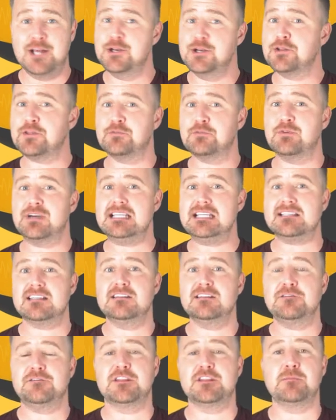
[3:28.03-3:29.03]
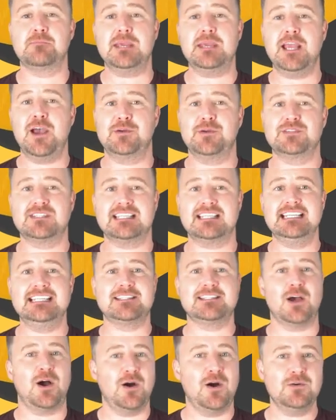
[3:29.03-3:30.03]
another reason for the
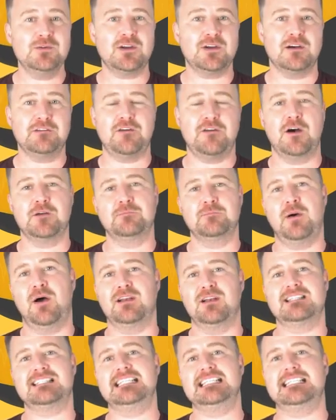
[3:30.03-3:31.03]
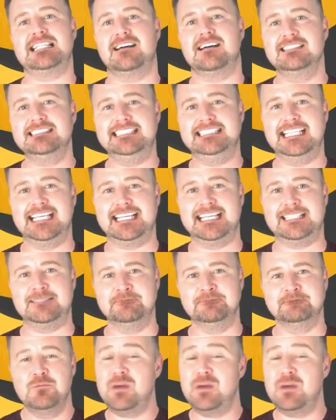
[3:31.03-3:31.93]
BOC to hold off on policy tightening,